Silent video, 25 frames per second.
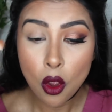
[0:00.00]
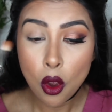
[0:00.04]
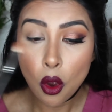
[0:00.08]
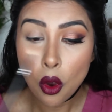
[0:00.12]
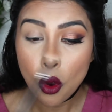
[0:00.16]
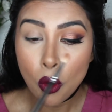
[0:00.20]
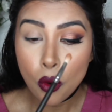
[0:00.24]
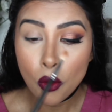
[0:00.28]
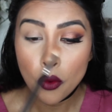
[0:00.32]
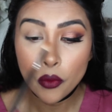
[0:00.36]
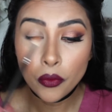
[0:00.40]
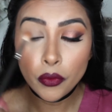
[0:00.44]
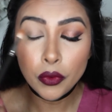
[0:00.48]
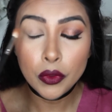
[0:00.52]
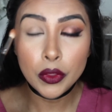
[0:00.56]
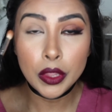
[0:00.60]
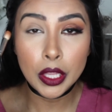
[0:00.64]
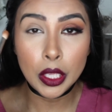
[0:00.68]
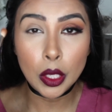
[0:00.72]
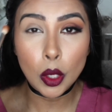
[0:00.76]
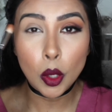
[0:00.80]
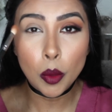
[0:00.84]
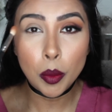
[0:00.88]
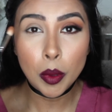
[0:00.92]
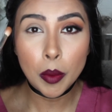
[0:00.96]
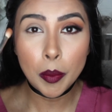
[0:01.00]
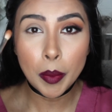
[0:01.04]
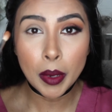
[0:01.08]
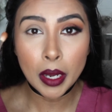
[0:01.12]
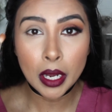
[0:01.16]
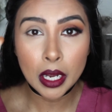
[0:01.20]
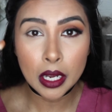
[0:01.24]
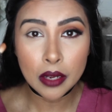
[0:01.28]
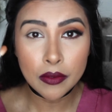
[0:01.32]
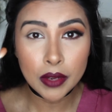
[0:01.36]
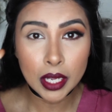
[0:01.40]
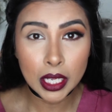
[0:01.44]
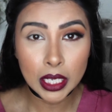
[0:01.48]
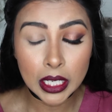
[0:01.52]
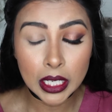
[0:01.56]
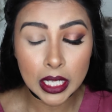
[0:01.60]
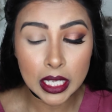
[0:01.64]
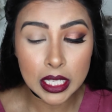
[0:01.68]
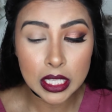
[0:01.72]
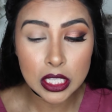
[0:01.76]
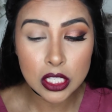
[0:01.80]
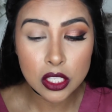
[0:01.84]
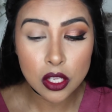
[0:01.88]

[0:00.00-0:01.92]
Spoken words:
of the upper part of lids.